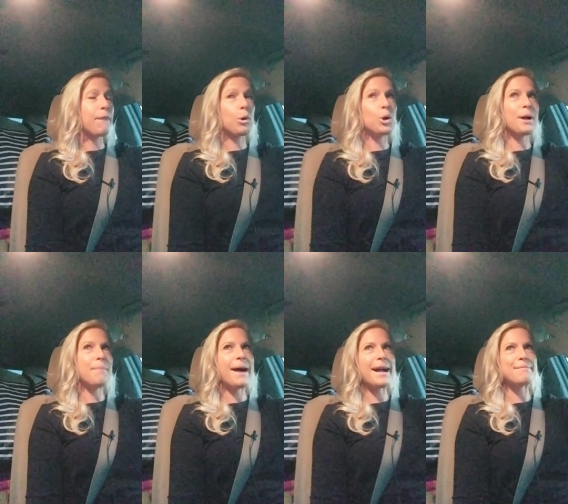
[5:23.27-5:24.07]
Or I'll
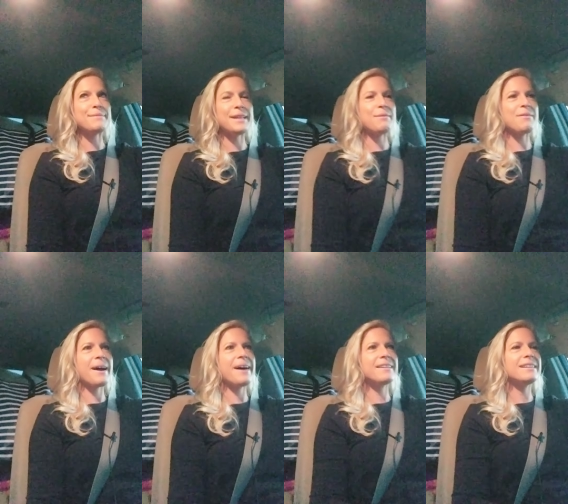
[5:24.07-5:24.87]
come back and play with
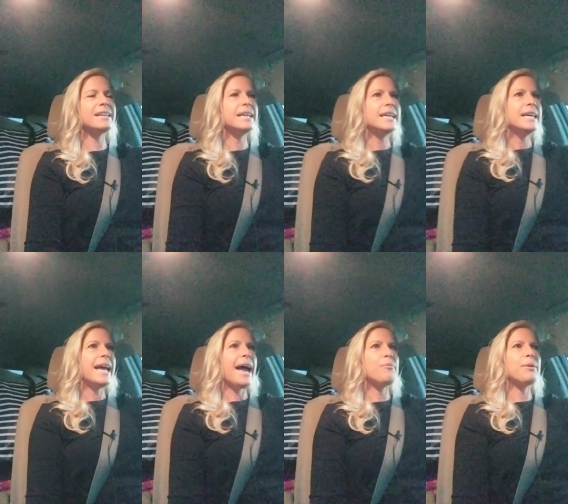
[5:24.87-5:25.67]
that.
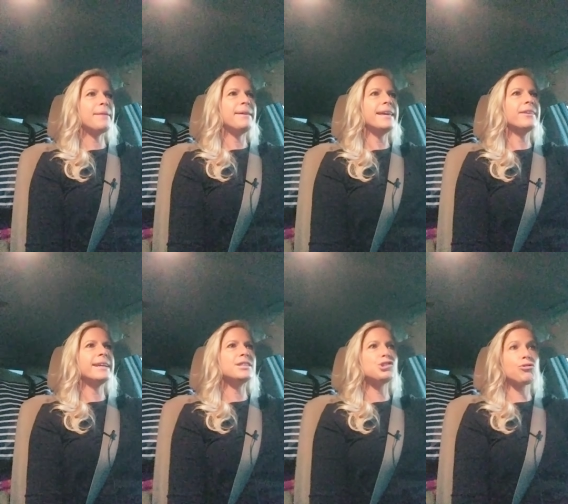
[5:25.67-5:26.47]
And what I'm
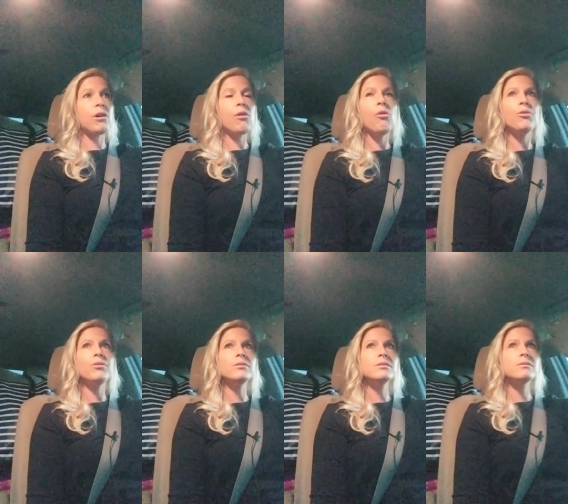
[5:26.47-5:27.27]
hearing is
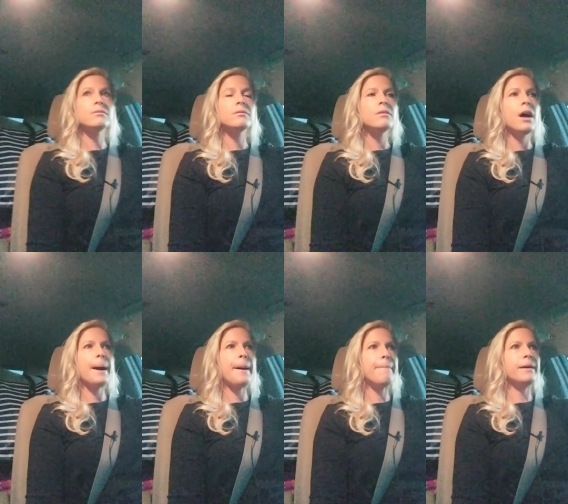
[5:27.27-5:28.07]
stronghold.
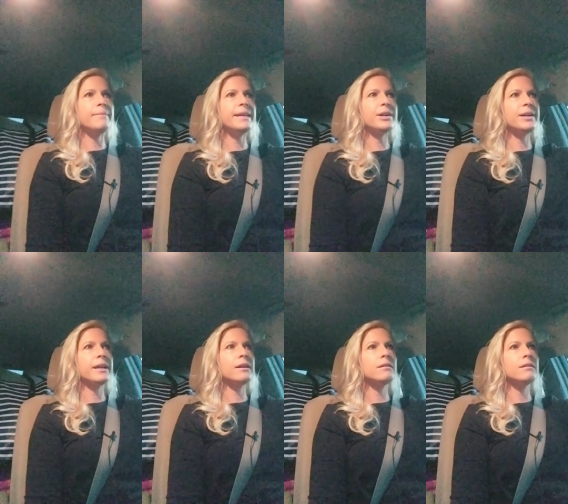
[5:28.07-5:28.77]
Um, I'm hearing